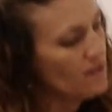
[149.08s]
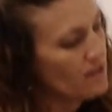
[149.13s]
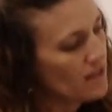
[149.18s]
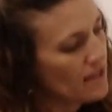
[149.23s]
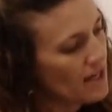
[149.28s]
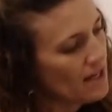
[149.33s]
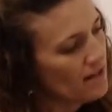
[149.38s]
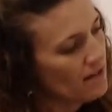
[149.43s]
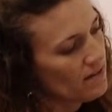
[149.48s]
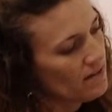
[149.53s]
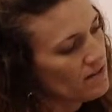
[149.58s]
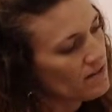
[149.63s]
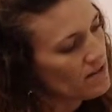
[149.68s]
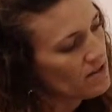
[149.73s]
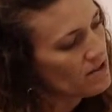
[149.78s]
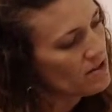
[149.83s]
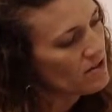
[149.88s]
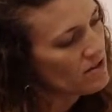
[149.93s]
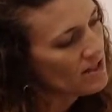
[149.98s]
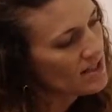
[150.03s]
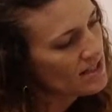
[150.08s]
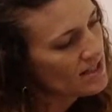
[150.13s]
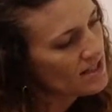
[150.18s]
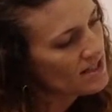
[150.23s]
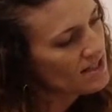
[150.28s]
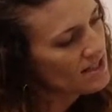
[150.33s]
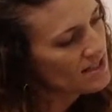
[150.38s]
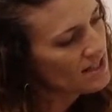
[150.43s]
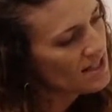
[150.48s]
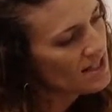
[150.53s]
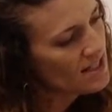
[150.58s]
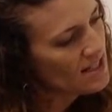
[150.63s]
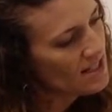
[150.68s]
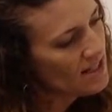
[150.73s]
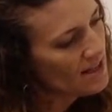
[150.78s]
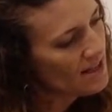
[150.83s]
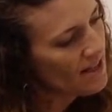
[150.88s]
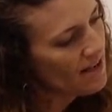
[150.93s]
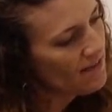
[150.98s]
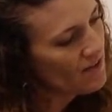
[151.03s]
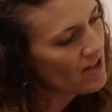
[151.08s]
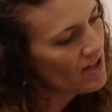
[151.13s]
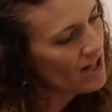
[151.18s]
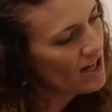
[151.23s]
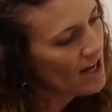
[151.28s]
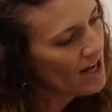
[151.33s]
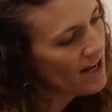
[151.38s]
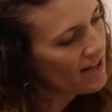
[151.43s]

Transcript: Okay, so this is 11x.